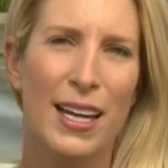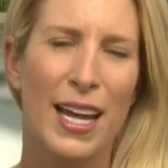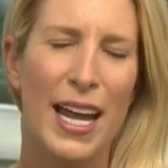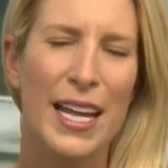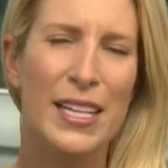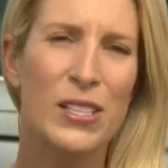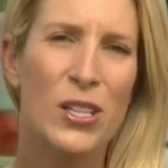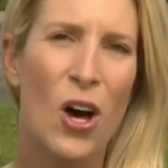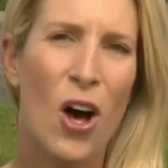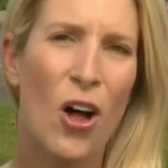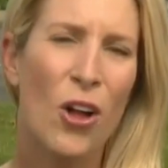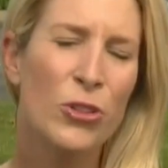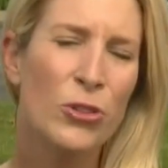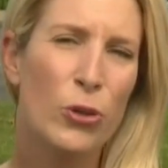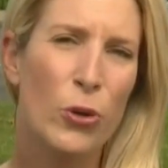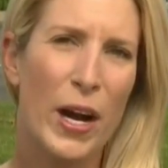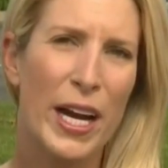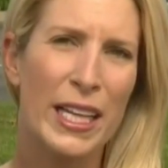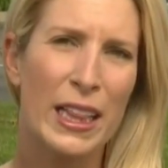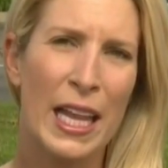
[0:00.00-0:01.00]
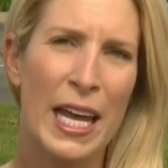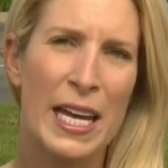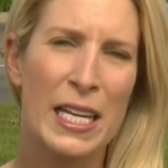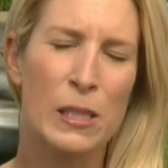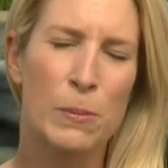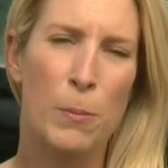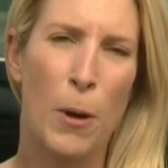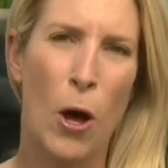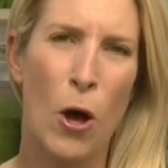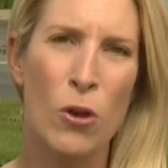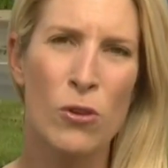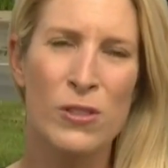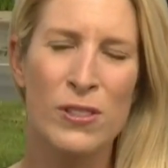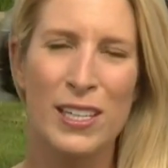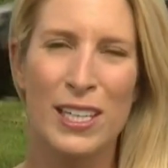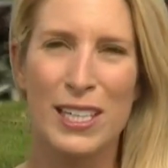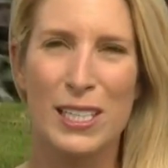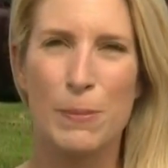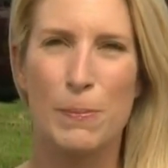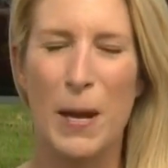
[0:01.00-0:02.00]
It's called Great Lakes Post
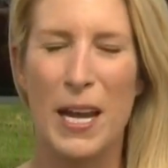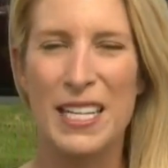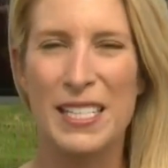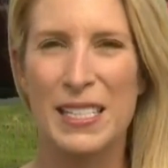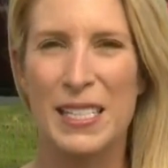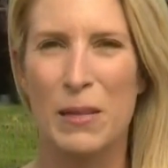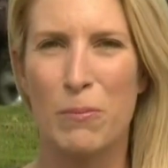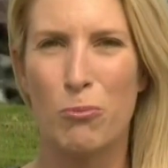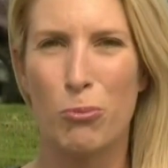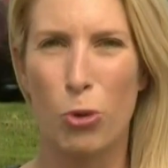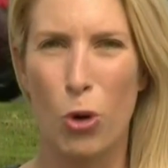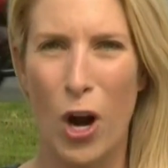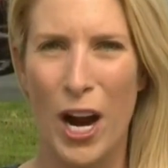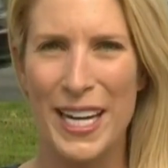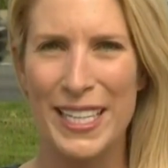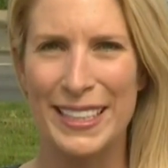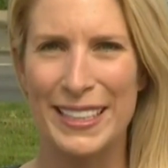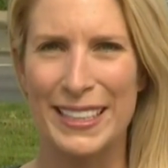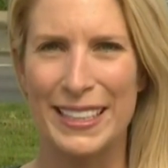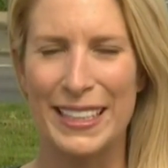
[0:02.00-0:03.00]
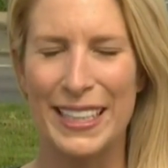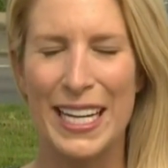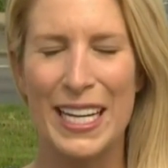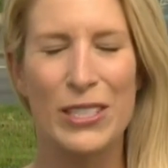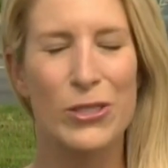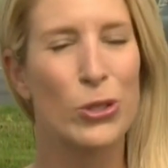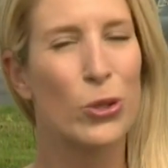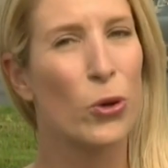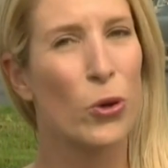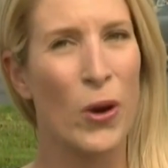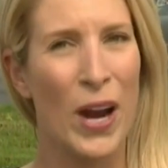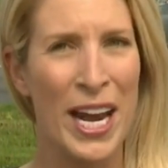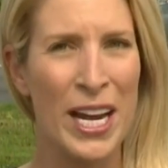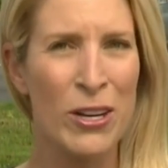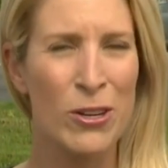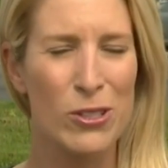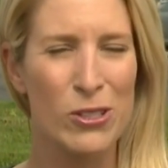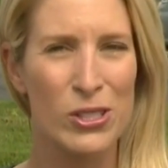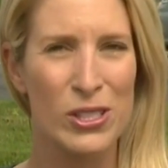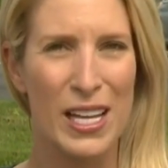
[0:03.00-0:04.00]
and it's based in Brighton. Its
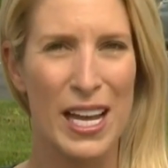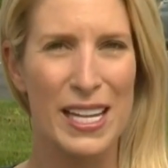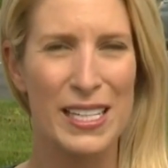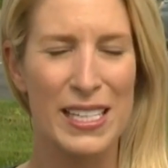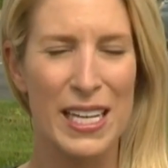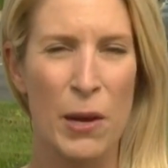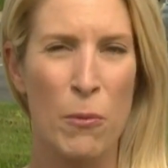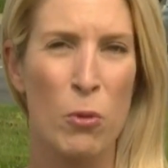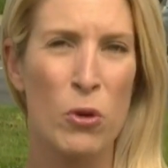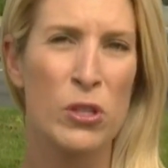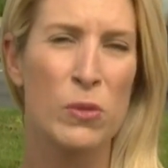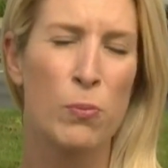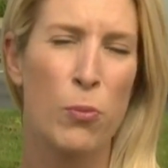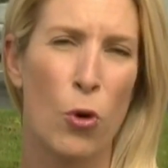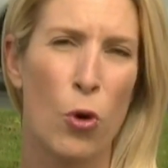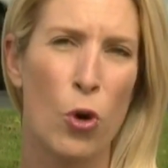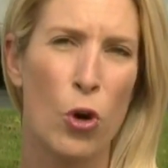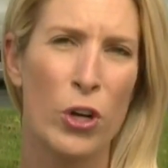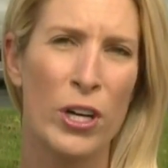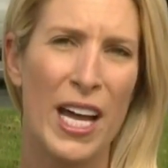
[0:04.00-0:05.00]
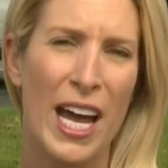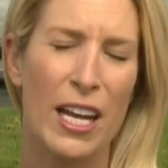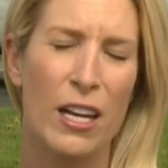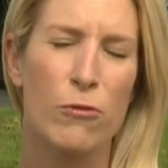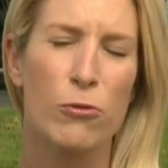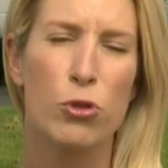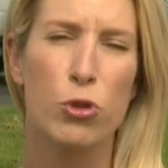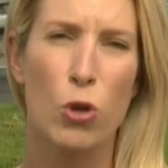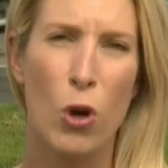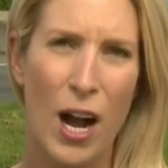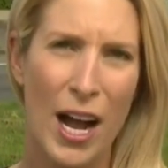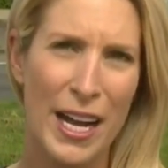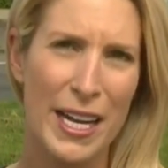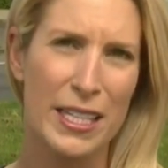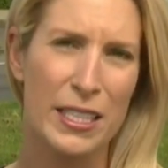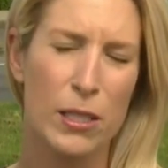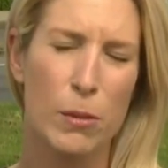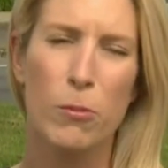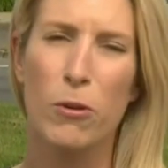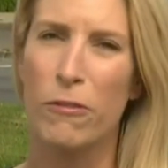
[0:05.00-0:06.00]
creator says it was born out of trying
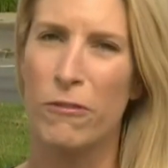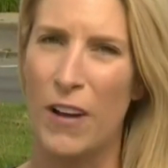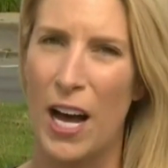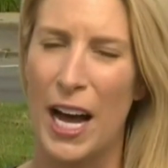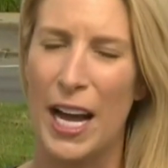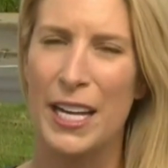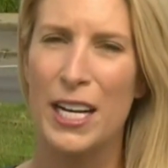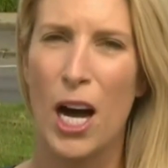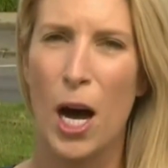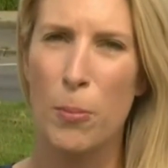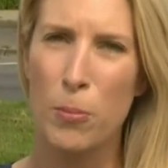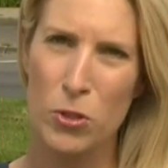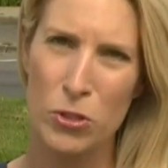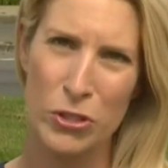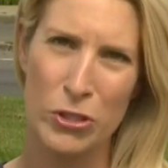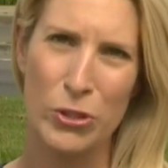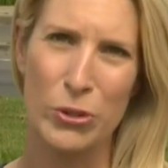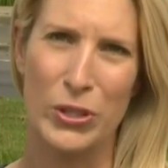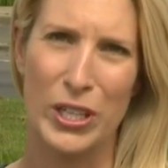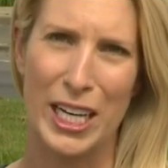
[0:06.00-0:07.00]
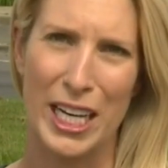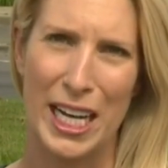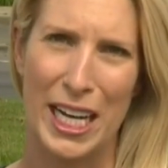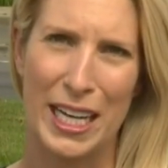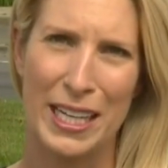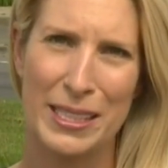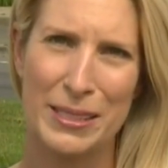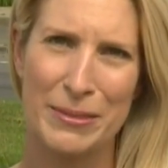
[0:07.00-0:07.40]
to provide opportunity.